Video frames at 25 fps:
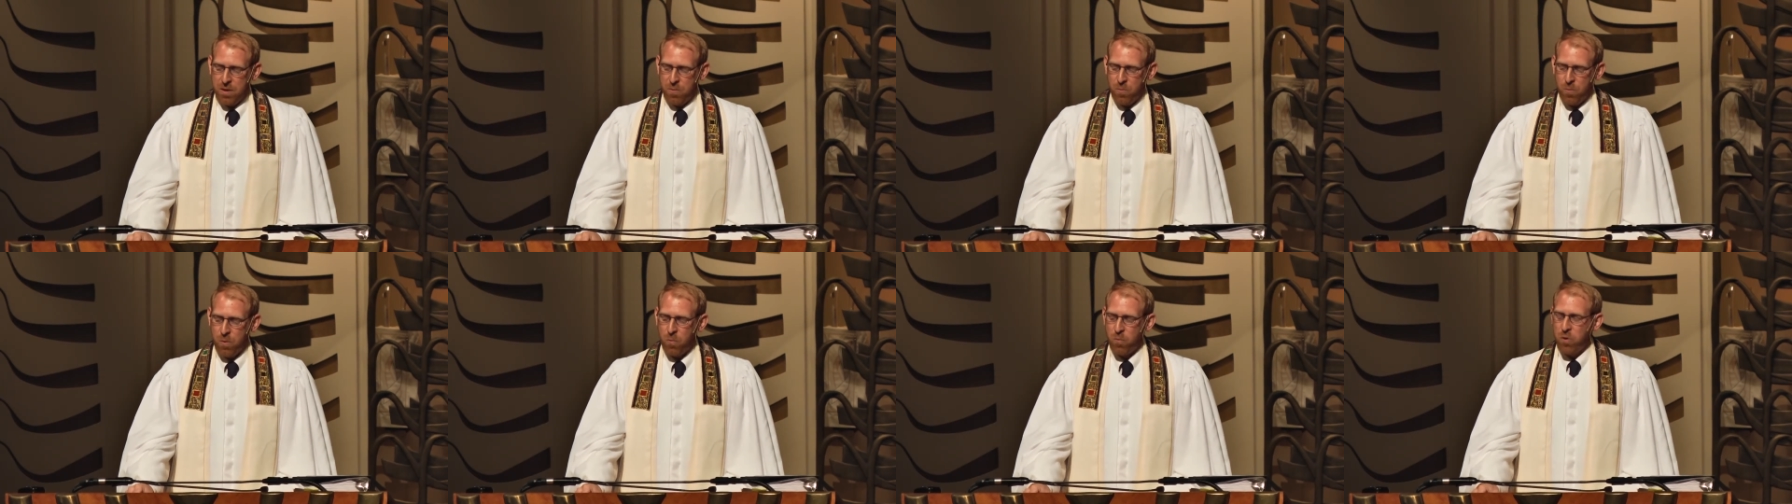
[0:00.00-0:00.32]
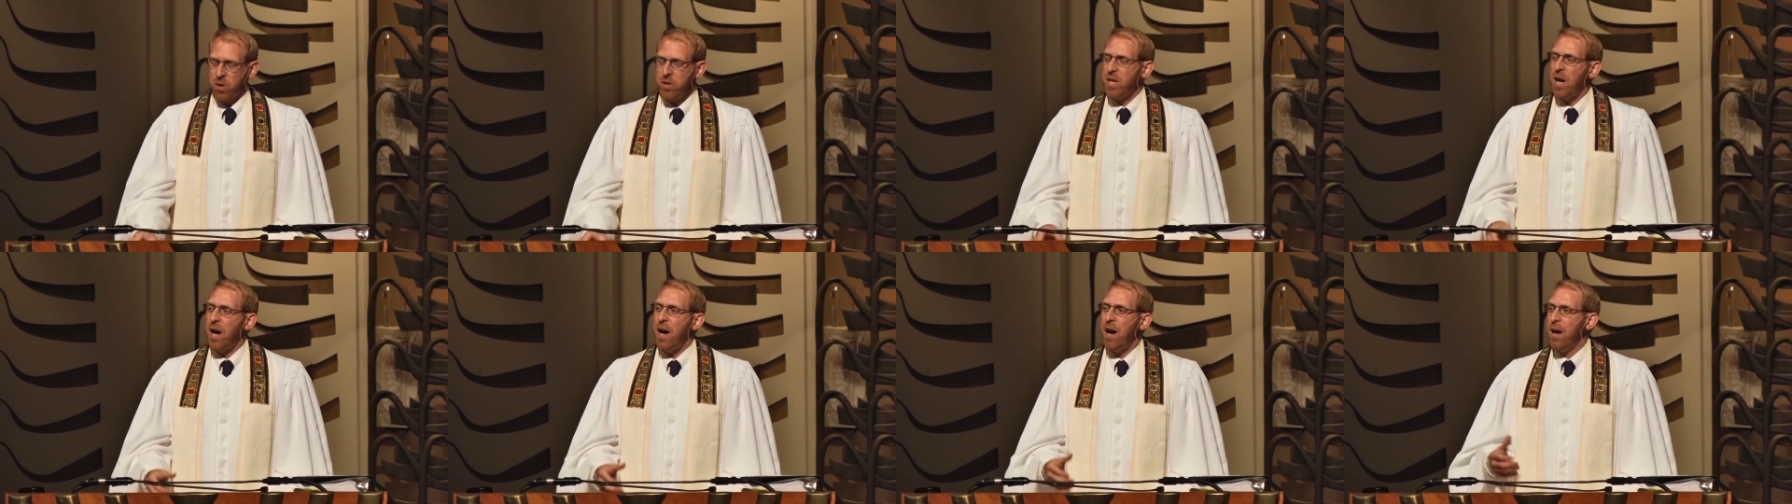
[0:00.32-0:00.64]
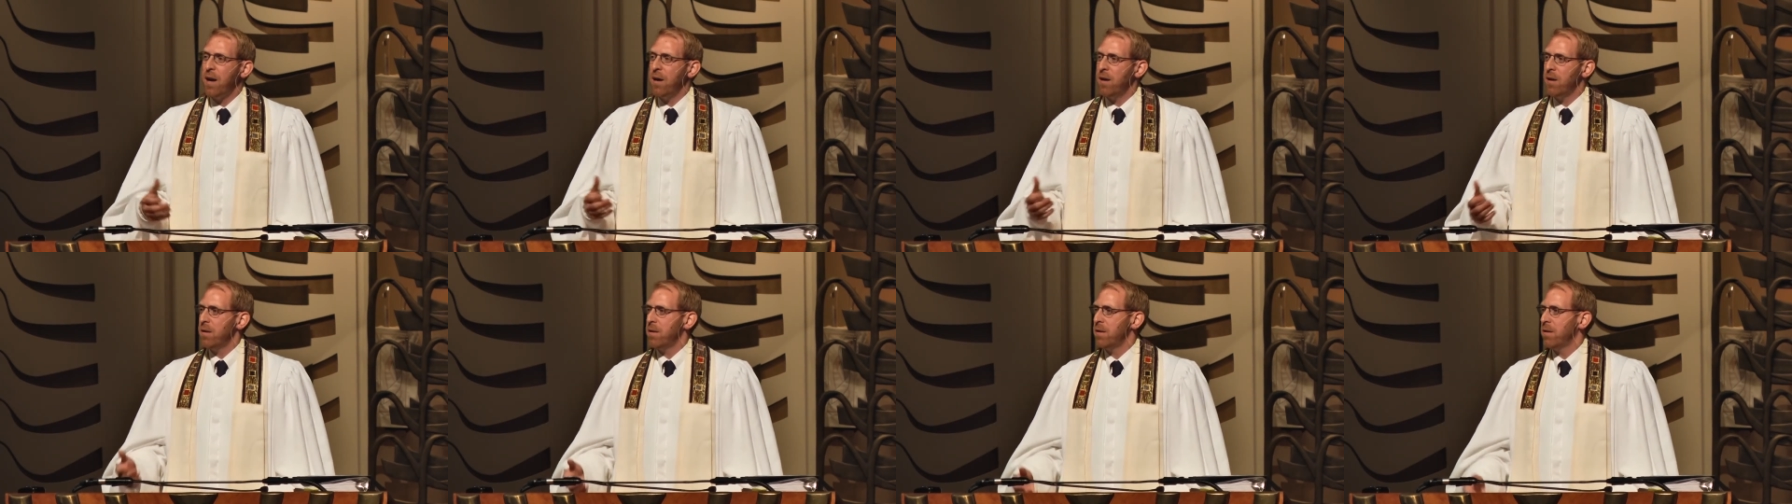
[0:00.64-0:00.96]
and when we're
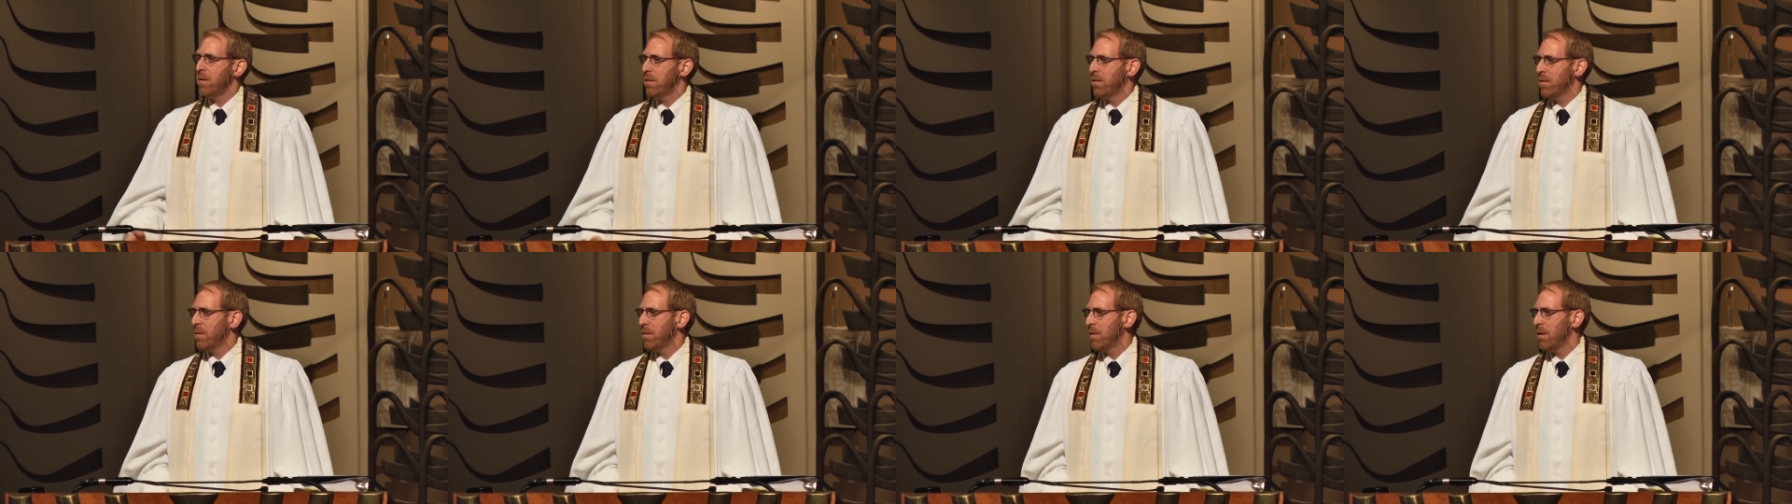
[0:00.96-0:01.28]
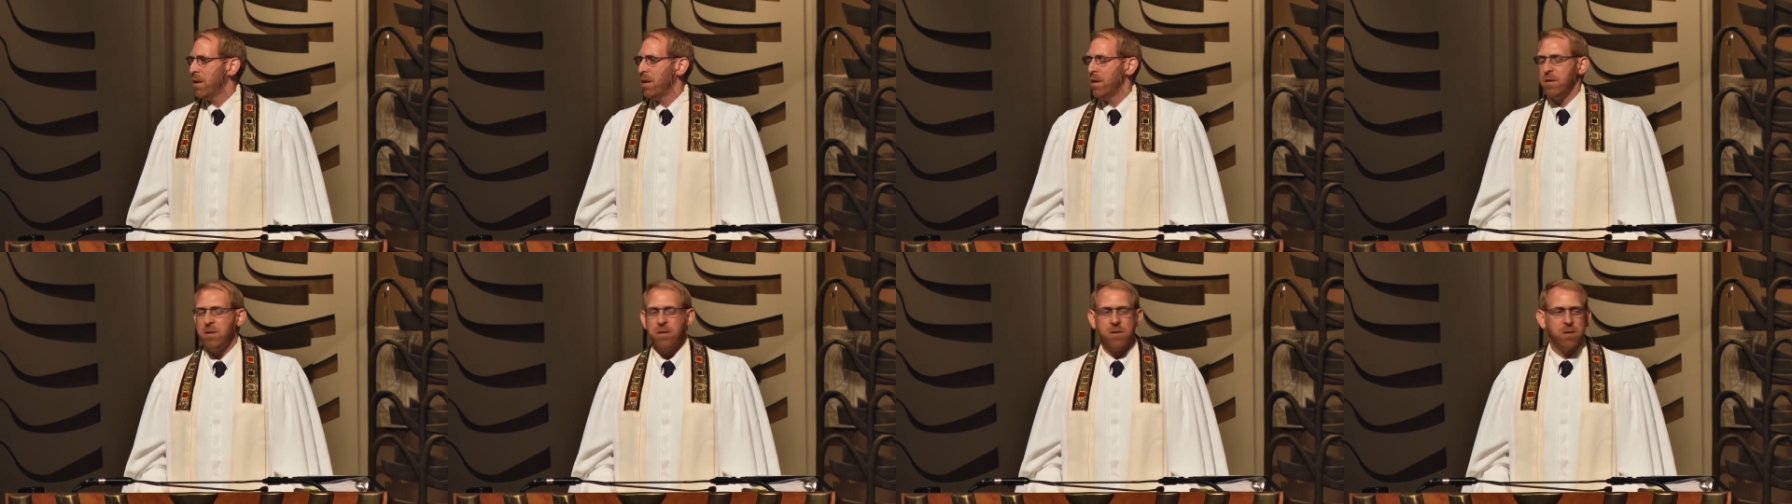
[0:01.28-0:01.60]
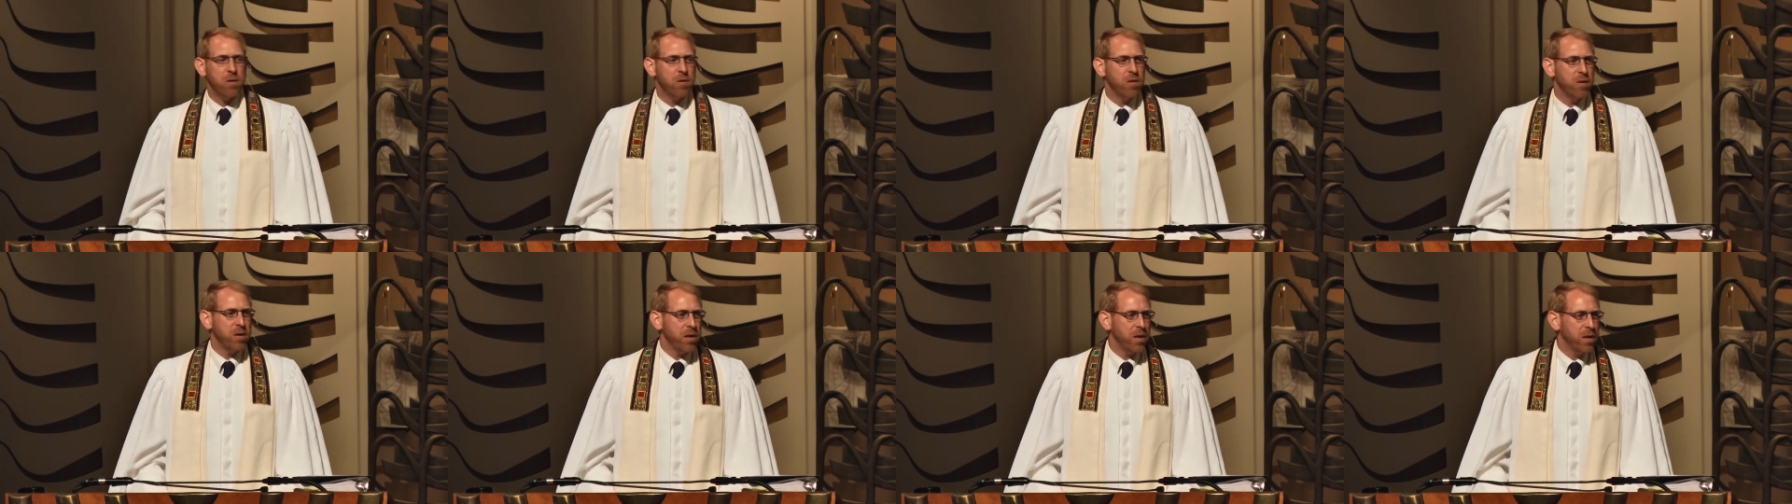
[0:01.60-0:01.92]
tired and
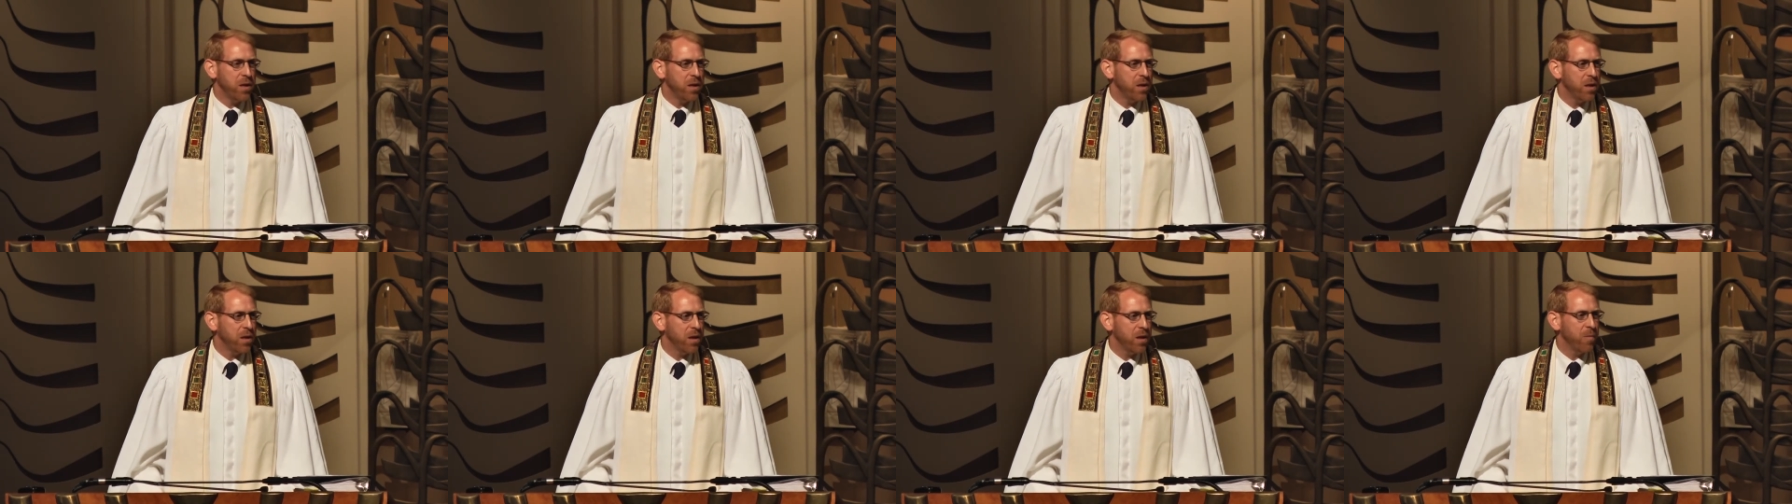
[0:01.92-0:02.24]
dirty